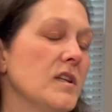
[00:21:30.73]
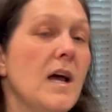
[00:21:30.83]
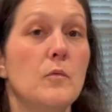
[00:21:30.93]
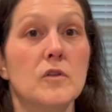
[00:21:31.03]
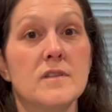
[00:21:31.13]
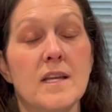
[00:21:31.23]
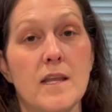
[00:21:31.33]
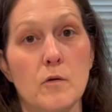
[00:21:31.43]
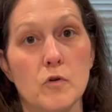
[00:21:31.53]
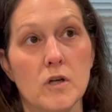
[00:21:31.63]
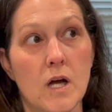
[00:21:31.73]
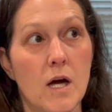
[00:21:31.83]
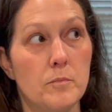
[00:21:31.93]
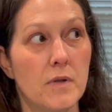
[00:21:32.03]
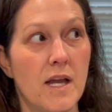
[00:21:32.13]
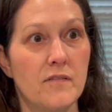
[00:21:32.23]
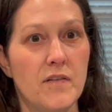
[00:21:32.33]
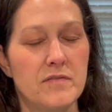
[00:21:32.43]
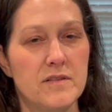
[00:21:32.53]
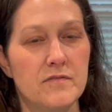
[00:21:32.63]
I will say they were up like
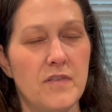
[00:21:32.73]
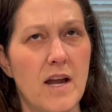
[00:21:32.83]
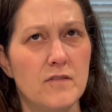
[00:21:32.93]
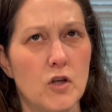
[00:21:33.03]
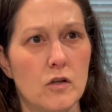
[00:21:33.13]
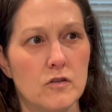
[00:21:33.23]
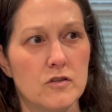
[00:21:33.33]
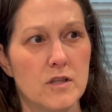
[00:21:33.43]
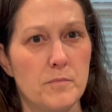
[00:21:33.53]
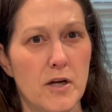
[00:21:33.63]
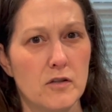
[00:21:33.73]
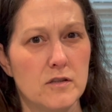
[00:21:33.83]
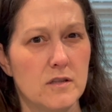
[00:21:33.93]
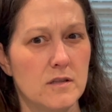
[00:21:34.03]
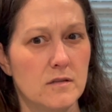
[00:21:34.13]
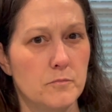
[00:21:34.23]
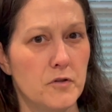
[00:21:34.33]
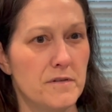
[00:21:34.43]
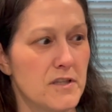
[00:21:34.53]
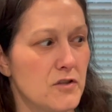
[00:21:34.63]
$5 compared to the
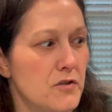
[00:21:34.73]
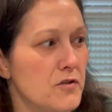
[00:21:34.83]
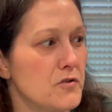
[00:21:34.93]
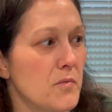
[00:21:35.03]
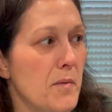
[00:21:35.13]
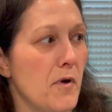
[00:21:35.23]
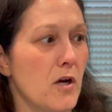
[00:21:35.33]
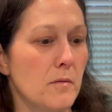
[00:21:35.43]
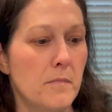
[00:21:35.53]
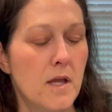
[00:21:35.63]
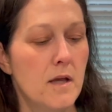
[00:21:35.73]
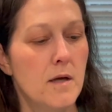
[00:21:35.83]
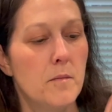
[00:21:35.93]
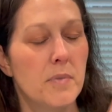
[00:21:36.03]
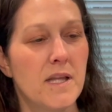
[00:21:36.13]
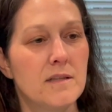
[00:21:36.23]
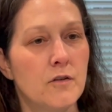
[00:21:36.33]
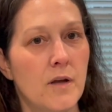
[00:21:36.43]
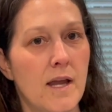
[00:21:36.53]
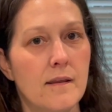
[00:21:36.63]
previous two years we bought them, but that's
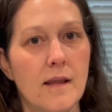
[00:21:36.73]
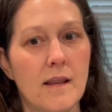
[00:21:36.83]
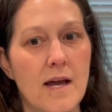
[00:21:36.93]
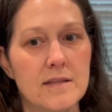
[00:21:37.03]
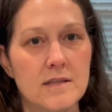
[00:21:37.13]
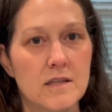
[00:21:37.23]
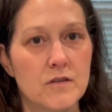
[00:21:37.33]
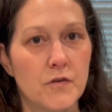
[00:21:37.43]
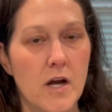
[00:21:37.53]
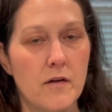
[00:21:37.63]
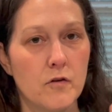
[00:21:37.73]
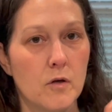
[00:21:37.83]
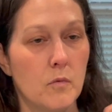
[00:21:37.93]
okay. They last us forever.